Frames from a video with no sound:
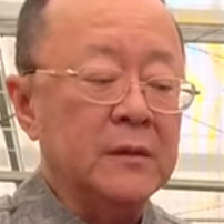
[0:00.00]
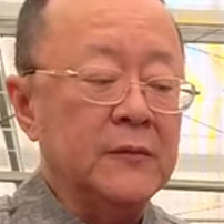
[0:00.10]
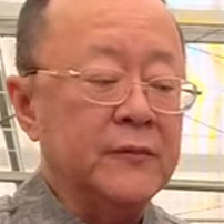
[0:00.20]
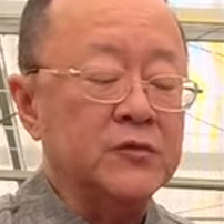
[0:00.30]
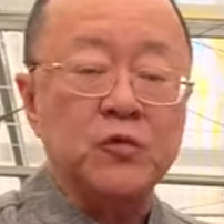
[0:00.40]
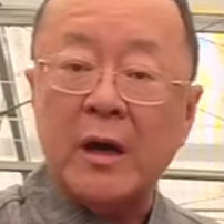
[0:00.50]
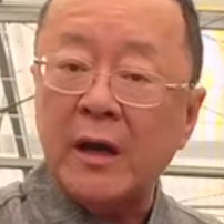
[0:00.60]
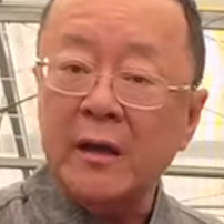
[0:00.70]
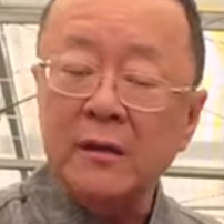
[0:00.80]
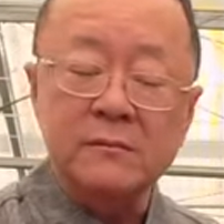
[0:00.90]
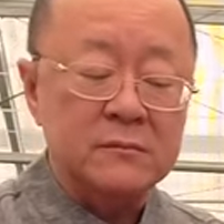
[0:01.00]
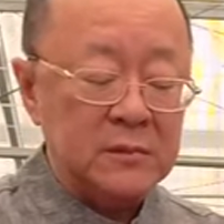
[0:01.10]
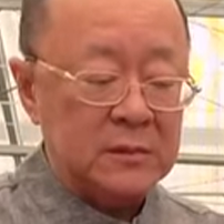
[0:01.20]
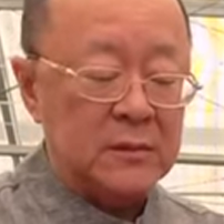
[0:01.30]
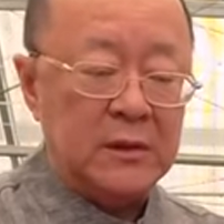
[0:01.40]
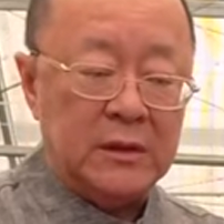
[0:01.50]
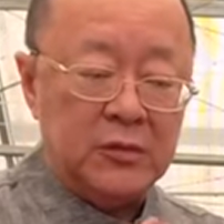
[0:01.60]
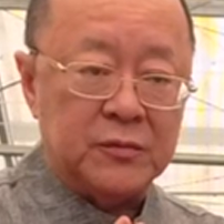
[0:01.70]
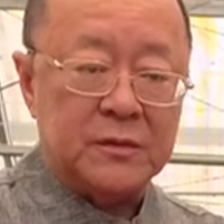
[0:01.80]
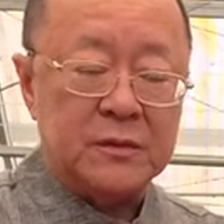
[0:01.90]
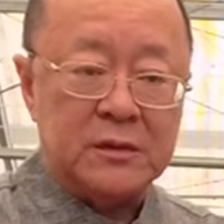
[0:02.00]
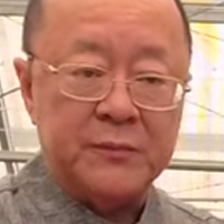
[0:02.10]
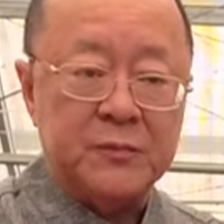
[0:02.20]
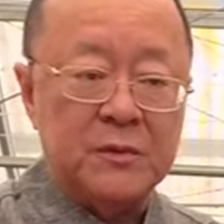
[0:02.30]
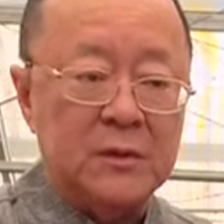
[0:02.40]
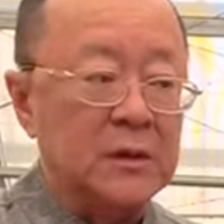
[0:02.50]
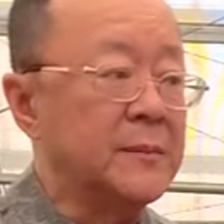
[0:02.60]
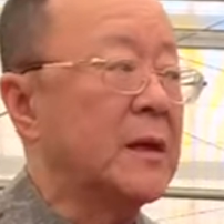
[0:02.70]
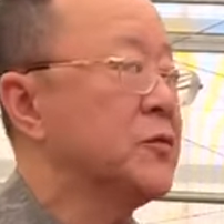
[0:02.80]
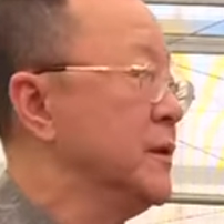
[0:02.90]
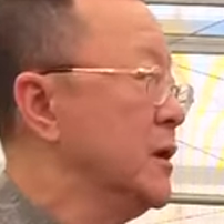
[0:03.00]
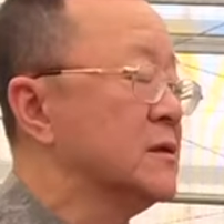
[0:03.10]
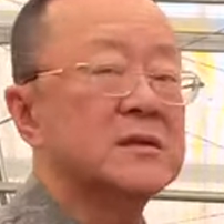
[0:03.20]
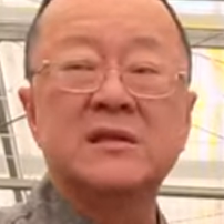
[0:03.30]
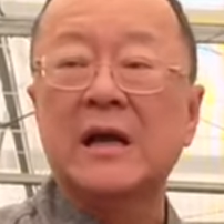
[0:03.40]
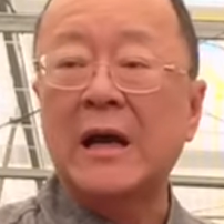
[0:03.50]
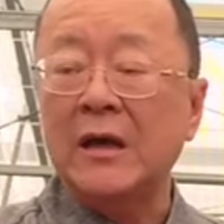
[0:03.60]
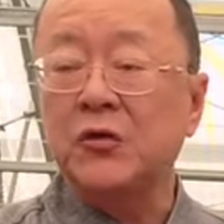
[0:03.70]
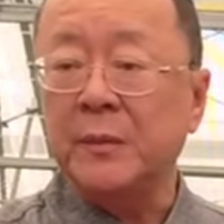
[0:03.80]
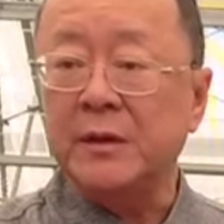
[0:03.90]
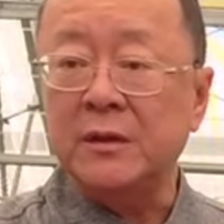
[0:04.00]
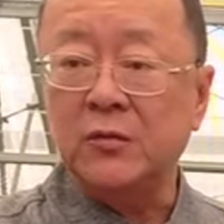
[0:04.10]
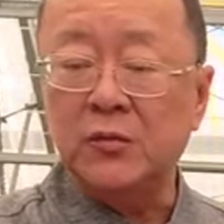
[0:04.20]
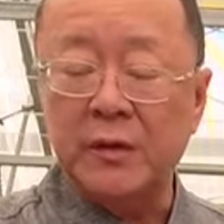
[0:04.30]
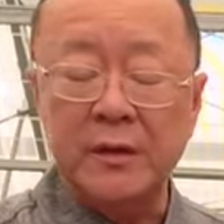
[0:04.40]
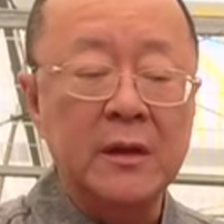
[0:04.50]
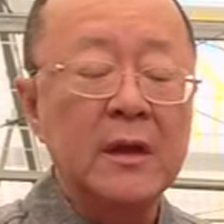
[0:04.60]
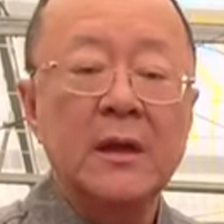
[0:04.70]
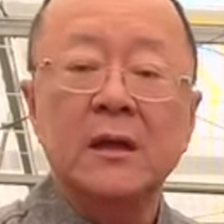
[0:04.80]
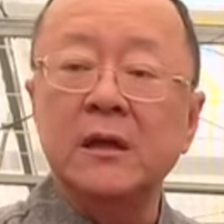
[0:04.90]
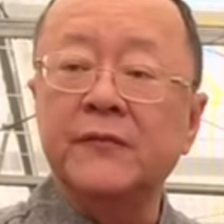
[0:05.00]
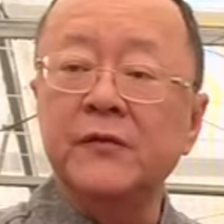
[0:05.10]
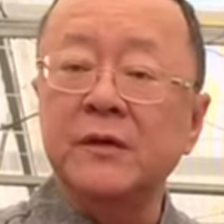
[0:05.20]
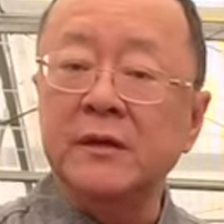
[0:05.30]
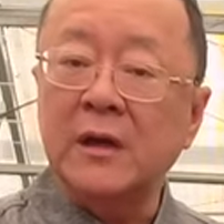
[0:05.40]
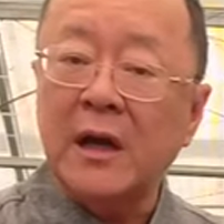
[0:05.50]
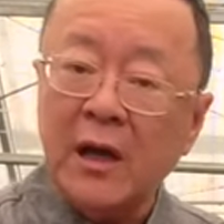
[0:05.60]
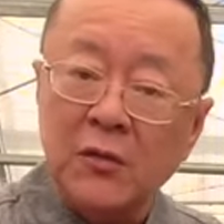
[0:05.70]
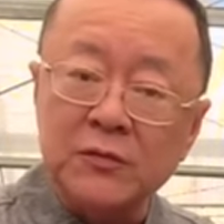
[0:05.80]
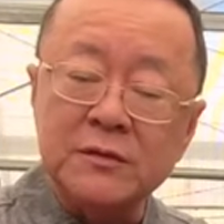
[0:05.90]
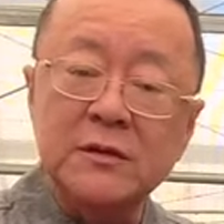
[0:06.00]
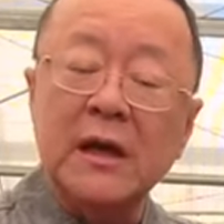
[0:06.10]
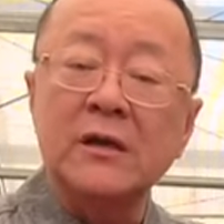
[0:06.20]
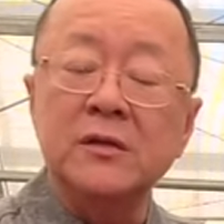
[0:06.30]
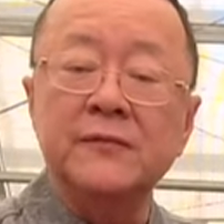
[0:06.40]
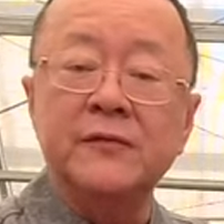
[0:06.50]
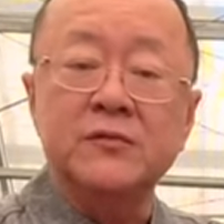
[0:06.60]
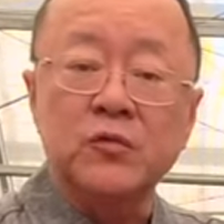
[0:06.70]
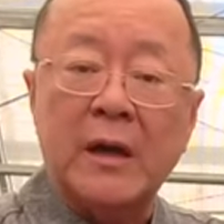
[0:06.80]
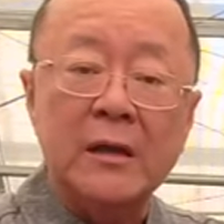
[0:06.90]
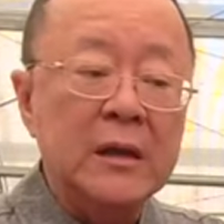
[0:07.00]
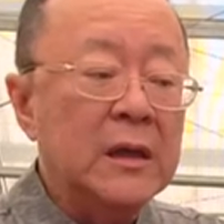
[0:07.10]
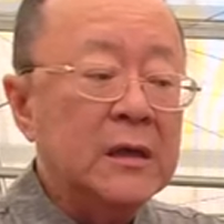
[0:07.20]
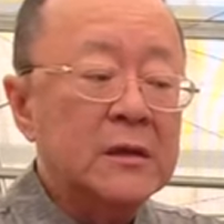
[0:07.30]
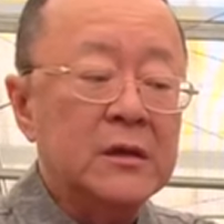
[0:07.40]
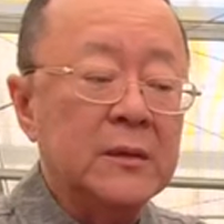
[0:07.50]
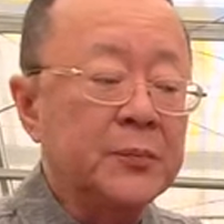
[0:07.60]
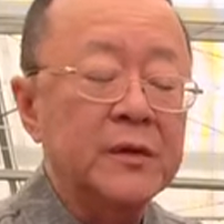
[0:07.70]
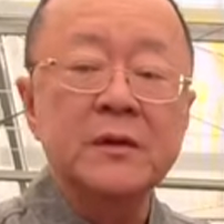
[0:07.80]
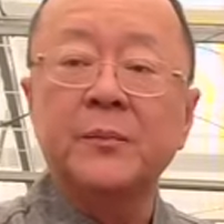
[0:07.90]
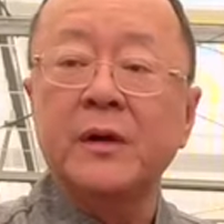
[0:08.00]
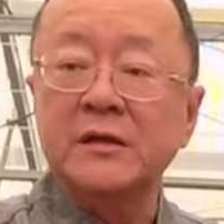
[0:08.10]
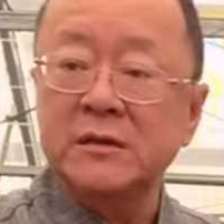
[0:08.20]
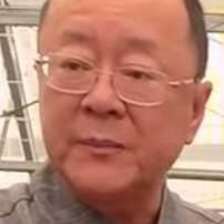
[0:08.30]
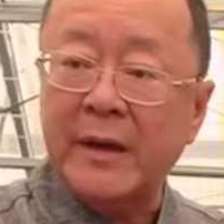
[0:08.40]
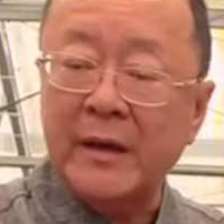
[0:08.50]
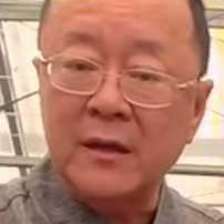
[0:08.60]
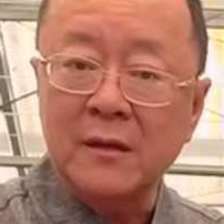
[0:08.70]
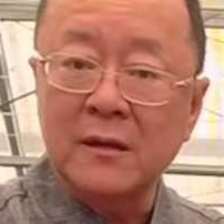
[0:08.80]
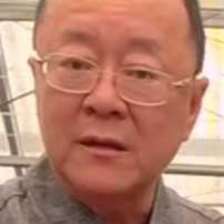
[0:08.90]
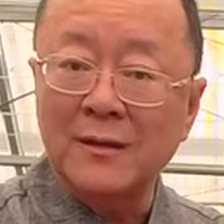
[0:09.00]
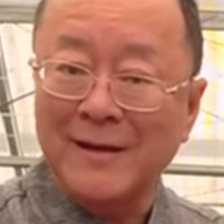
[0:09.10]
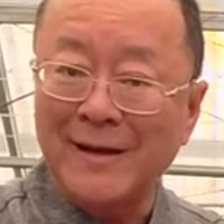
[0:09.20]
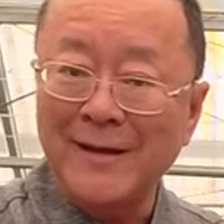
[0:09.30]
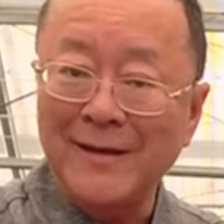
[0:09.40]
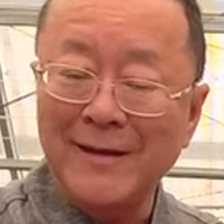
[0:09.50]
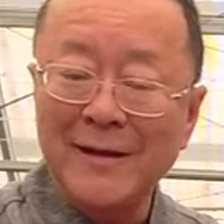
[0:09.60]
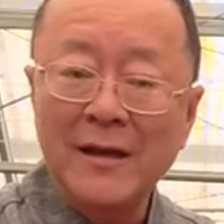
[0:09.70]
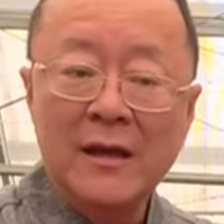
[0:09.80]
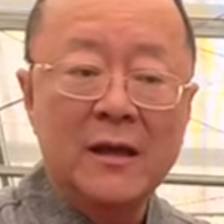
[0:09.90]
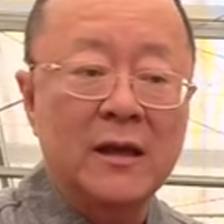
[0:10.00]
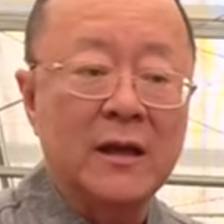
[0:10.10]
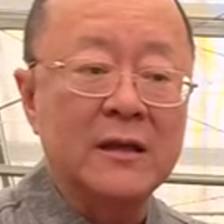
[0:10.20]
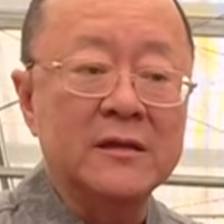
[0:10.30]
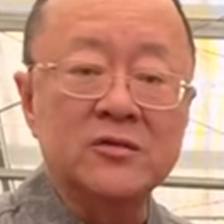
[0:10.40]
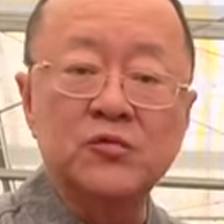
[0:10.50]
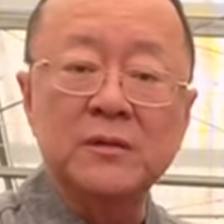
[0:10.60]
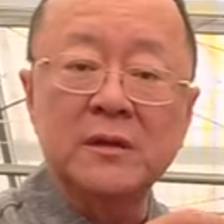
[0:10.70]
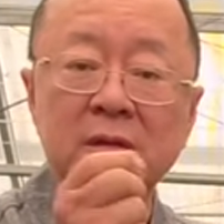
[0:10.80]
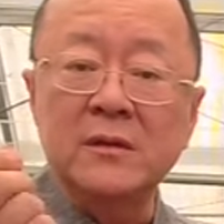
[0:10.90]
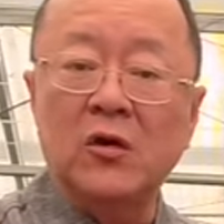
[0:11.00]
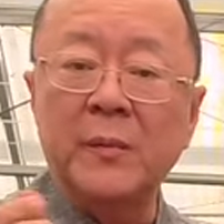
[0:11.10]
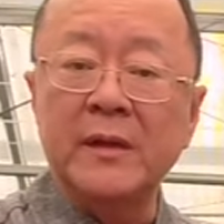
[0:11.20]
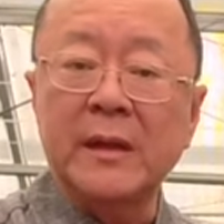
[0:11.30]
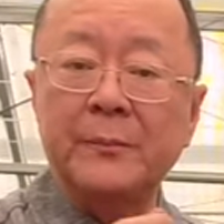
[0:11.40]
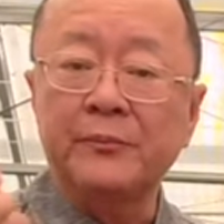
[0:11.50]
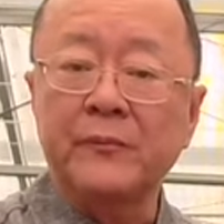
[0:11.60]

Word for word: if it's dry, in my greenhouse, it's high humidity already. If you're in the house, if it's dry, you can put it in a plastic bag, okay, and just open up.